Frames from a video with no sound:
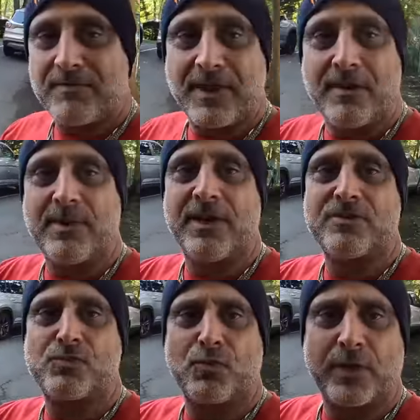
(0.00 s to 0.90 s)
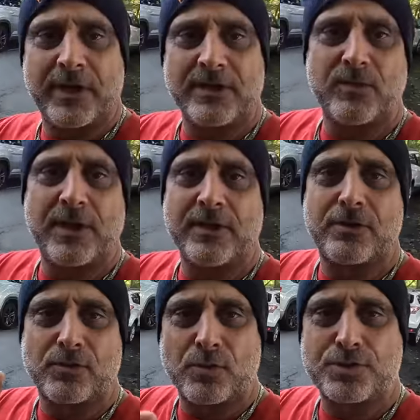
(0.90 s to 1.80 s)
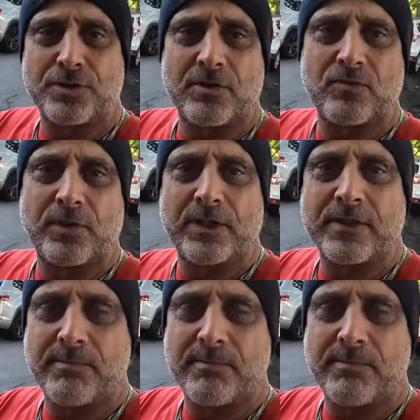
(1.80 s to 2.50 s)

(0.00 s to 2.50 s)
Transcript: of them is really, really crucial or really